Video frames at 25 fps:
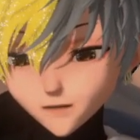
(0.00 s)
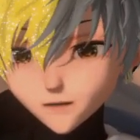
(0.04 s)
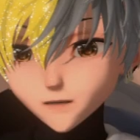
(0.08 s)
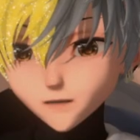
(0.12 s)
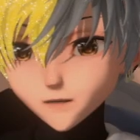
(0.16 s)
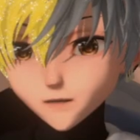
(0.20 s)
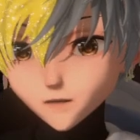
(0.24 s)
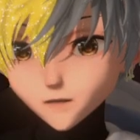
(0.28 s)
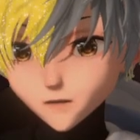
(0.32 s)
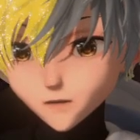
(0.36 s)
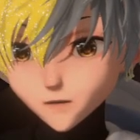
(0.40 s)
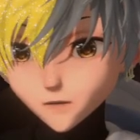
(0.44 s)

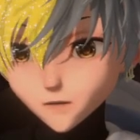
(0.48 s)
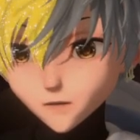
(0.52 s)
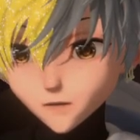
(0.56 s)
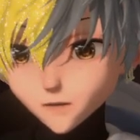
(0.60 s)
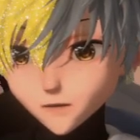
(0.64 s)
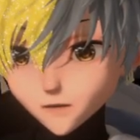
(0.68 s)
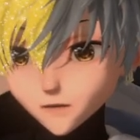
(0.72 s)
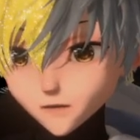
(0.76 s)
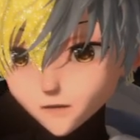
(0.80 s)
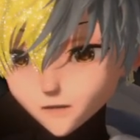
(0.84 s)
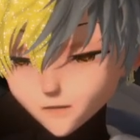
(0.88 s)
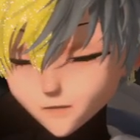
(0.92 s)
does real quick,
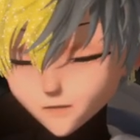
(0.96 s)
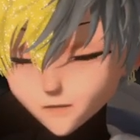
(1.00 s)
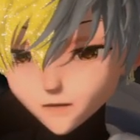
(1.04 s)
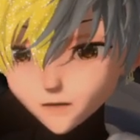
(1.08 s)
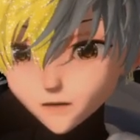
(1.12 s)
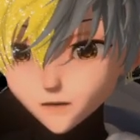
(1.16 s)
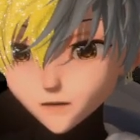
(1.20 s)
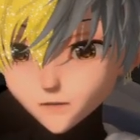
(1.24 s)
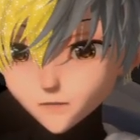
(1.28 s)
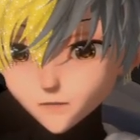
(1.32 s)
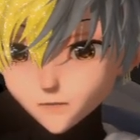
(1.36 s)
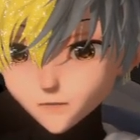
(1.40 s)
so you can
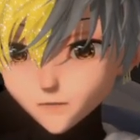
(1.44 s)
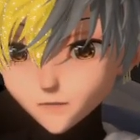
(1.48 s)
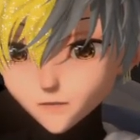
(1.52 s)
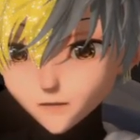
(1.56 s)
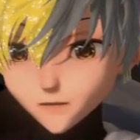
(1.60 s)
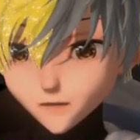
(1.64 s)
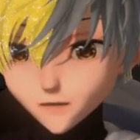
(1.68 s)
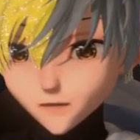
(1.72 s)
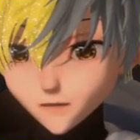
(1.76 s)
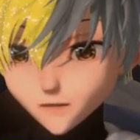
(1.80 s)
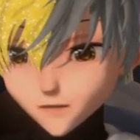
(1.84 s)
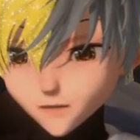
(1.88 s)

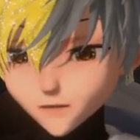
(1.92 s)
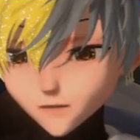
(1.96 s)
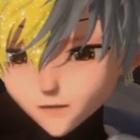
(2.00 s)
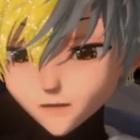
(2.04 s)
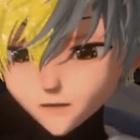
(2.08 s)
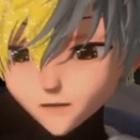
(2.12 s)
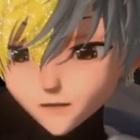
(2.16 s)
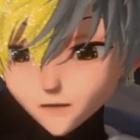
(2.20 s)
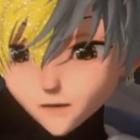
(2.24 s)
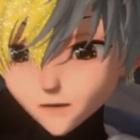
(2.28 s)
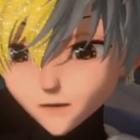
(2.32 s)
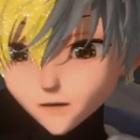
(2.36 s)

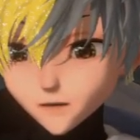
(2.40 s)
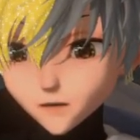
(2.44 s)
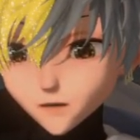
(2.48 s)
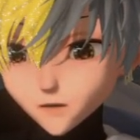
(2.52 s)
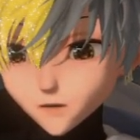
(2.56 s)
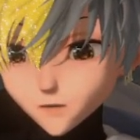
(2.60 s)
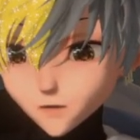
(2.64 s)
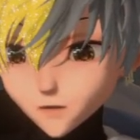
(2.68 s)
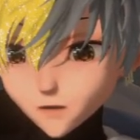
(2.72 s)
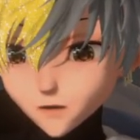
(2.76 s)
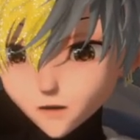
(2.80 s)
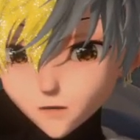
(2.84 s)
decide what
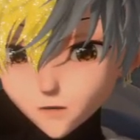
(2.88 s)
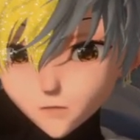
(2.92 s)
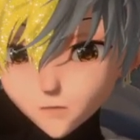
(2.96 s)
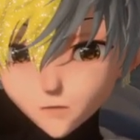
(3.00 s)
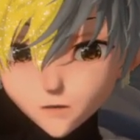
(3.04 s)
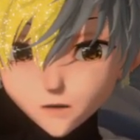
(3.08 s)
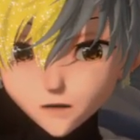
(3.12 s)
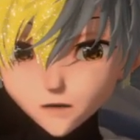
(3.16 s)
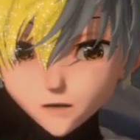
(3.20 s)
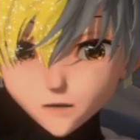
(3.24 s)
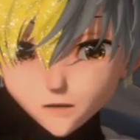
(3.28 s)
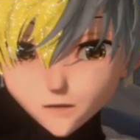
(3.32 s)
you
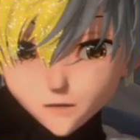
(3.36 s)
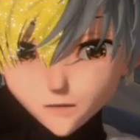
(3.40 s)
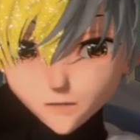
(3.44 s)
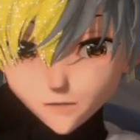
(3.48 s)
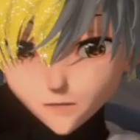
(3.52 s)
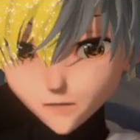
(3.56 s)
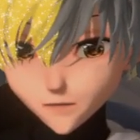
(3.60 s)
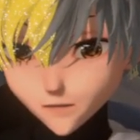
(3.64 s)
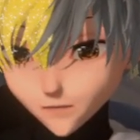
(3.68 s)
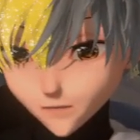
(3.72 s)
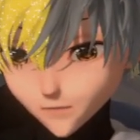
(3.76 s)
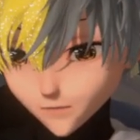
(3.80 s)
like
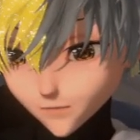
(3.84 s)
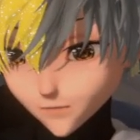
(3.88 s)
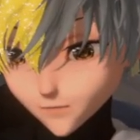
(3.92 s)
better.